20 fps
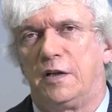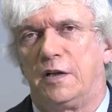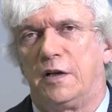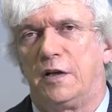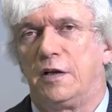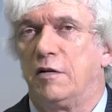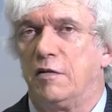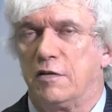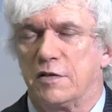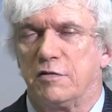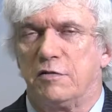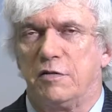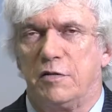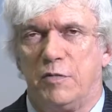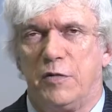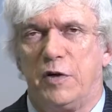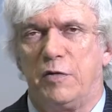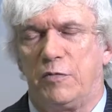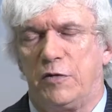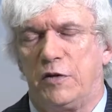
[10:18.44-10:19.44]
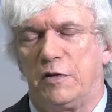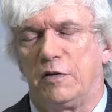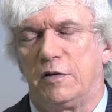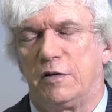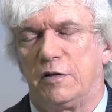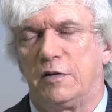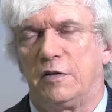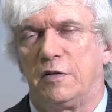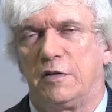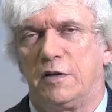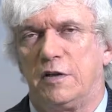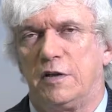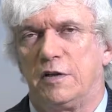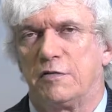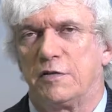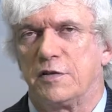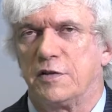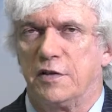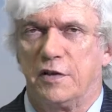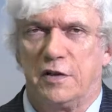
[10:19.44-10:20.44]
And I also remember
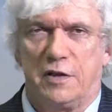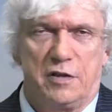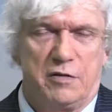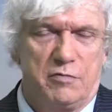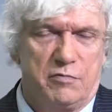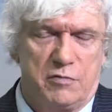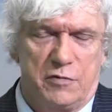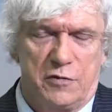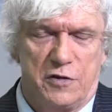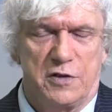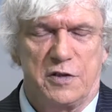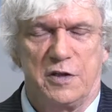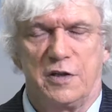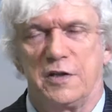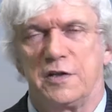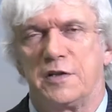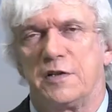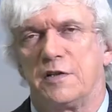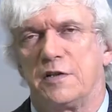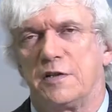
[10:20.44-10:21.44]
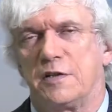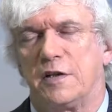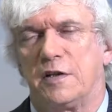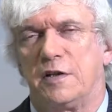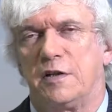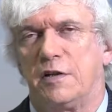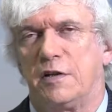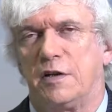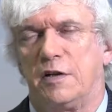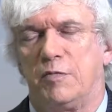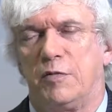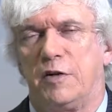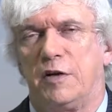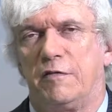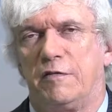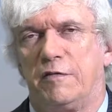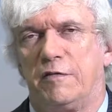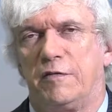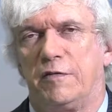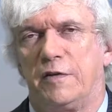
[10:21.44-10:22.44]
interesting discussions at the
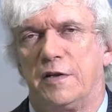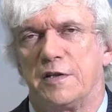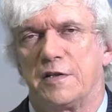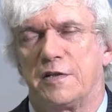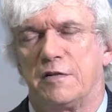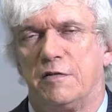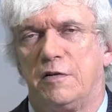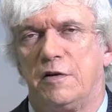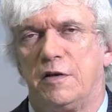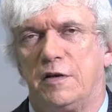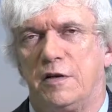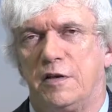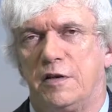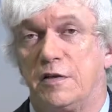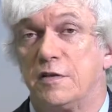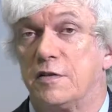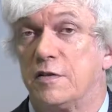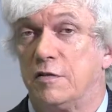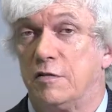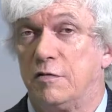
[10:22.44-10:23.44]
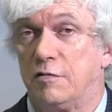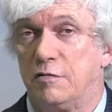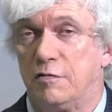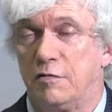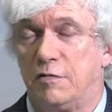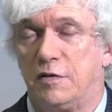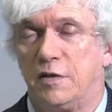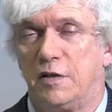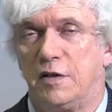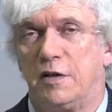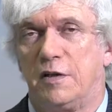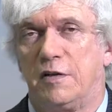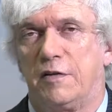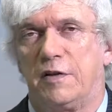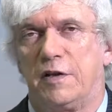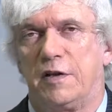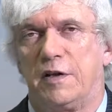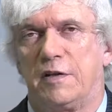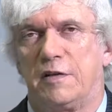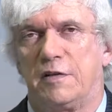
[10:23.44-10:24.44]
IMF and so on. So I
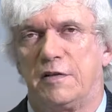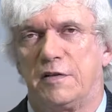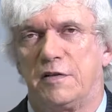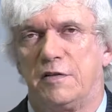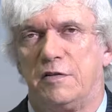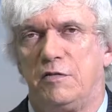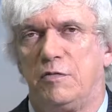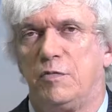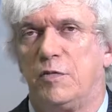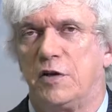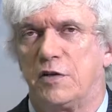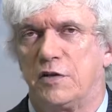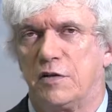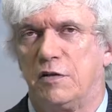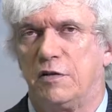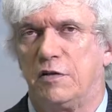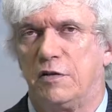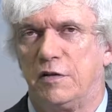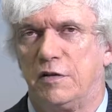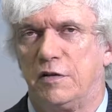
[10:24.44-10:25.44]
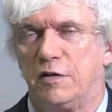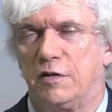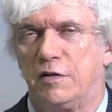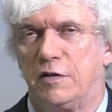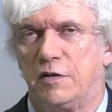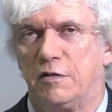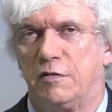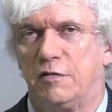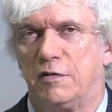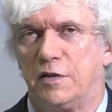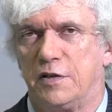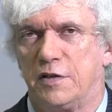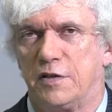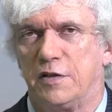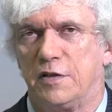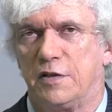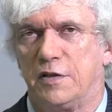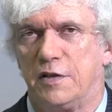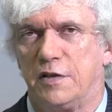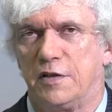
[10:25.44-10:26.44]
think this new Marshall-Lerner
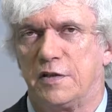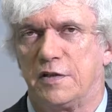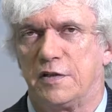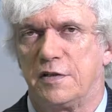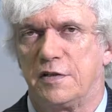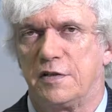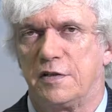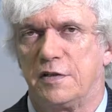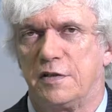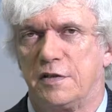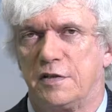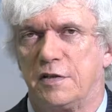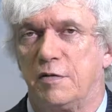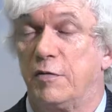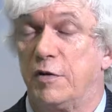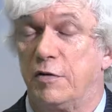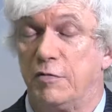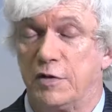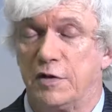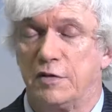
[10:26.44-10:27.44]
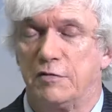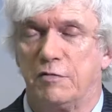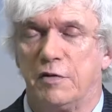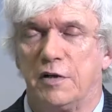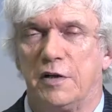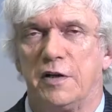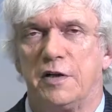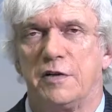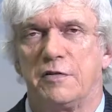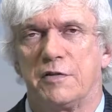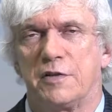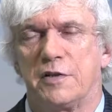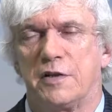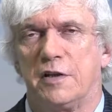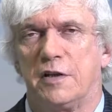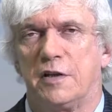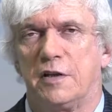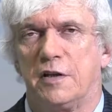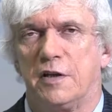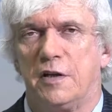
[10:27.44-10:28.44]
condition is something which is really
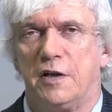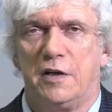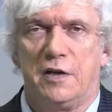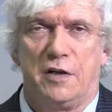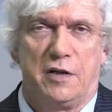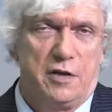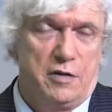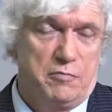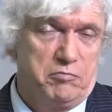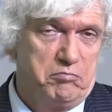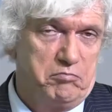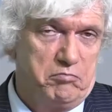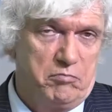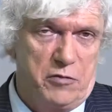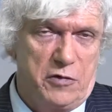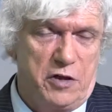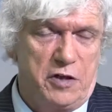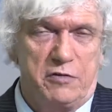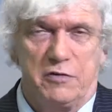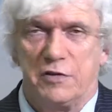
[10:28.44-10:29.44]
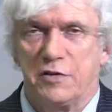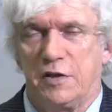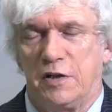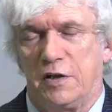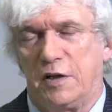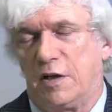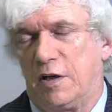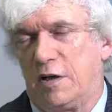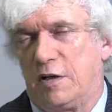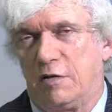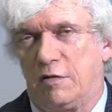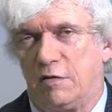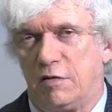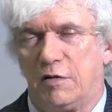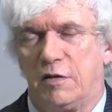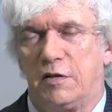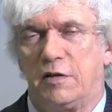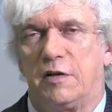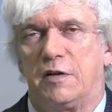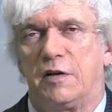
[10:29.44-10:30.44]
interesting, and
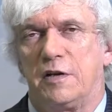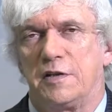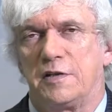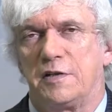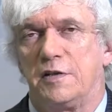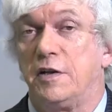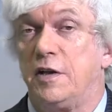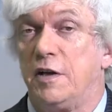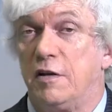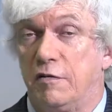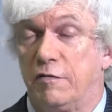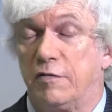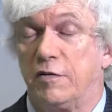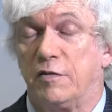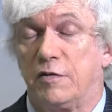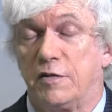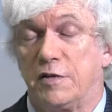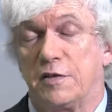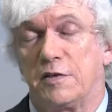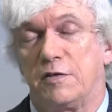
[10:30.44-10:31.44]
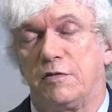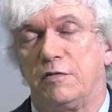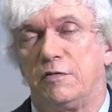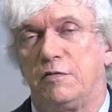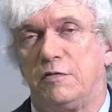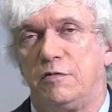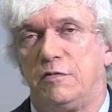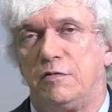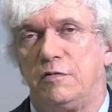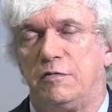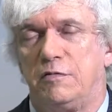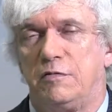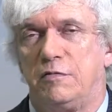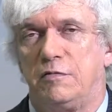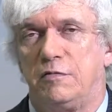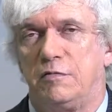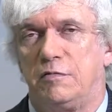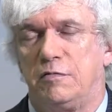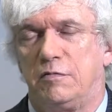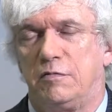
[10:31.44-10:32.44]
there is a need, of course,
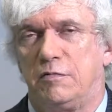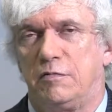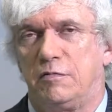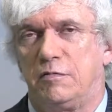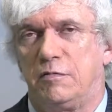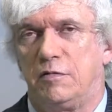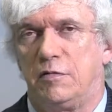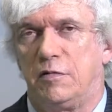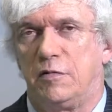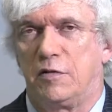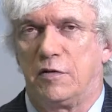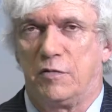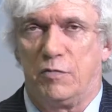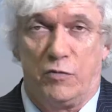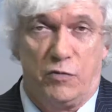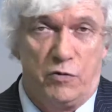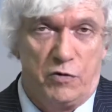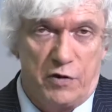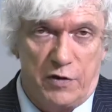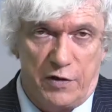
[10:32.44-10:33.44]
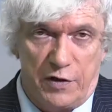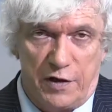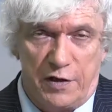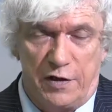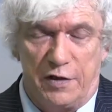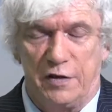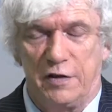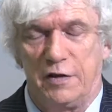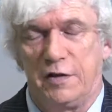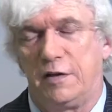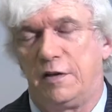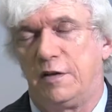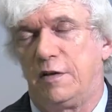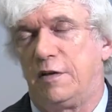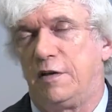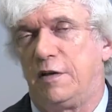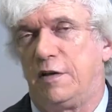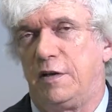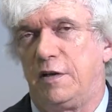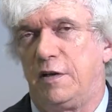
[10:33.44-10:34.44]
to look more than in
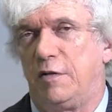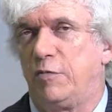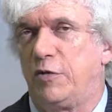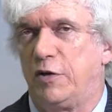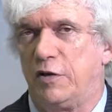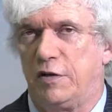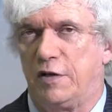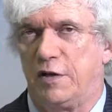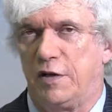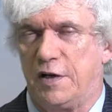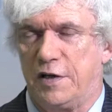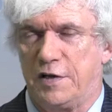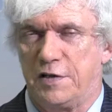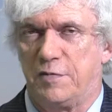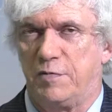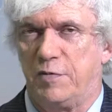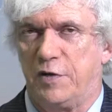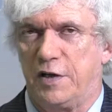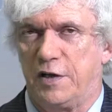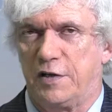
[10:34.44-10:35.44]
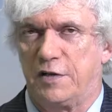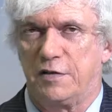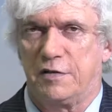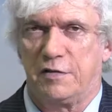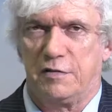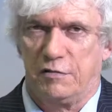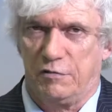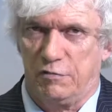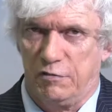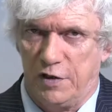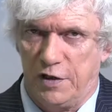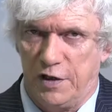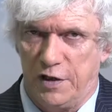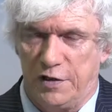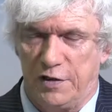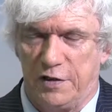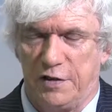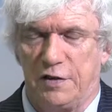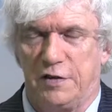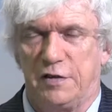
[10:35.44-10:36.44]
the empirical aspects
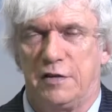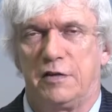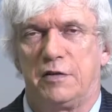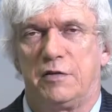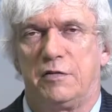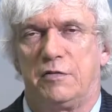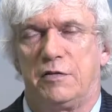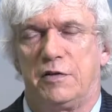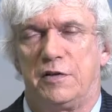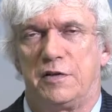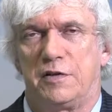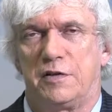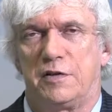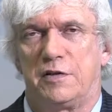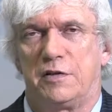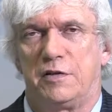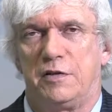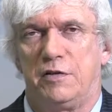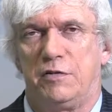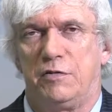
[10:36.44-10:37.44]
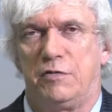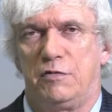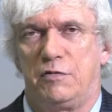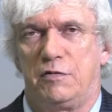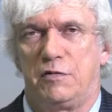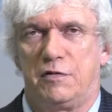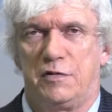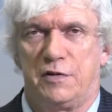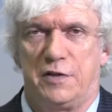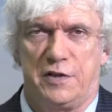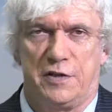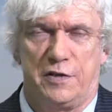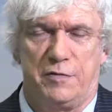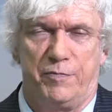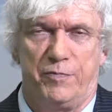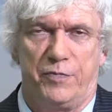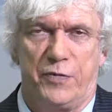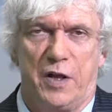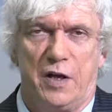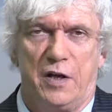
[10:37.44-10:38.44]
related to this new condition.
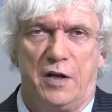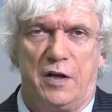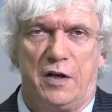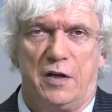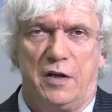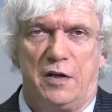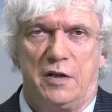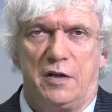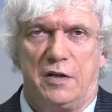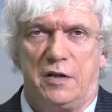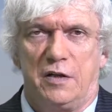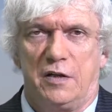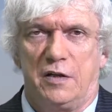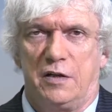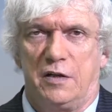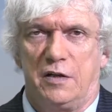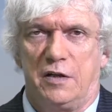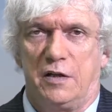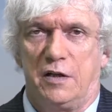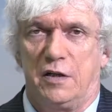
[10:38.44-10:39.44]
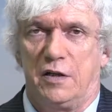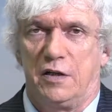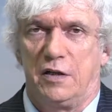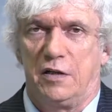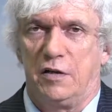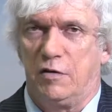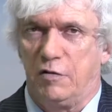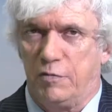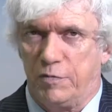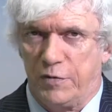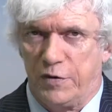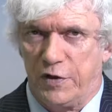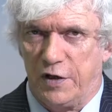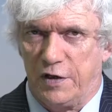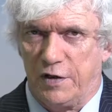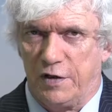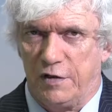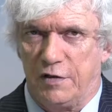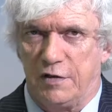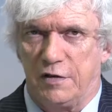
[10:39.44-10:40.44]
I hope
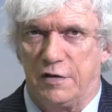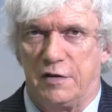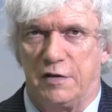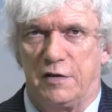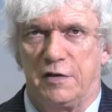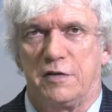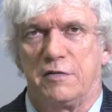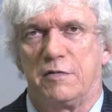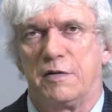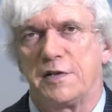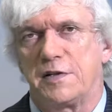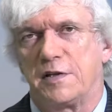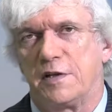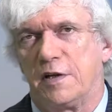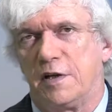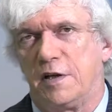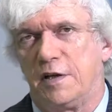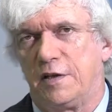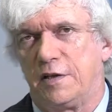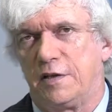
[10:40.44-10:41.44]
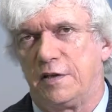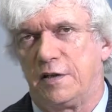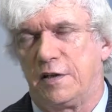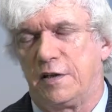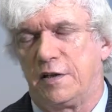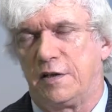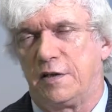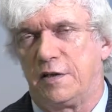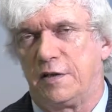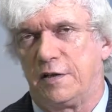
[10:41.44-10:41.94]
that the transatlantic